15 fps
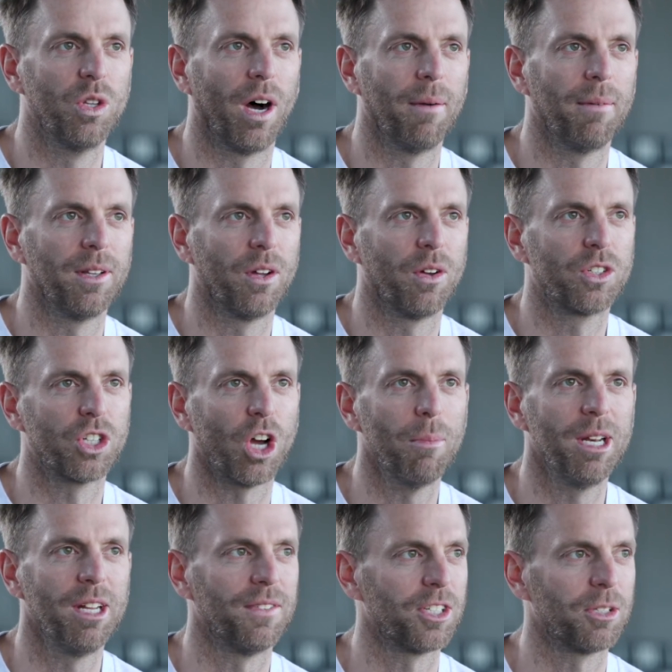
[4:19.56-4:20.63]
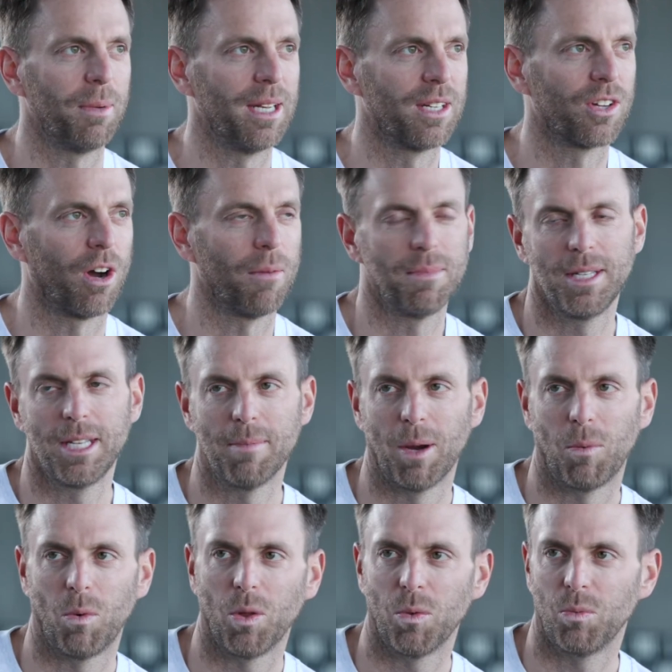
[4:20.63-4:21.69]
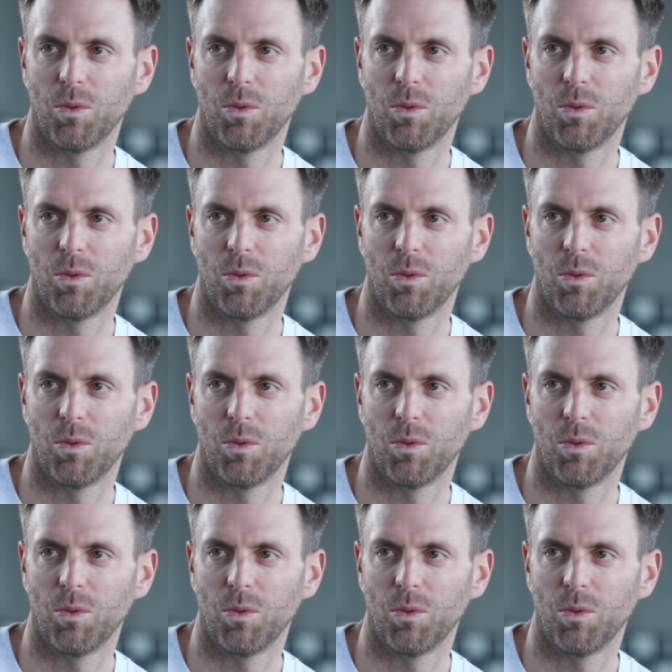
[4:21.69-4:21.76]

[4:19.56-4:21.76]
I, there's so many of us spend time thinking about what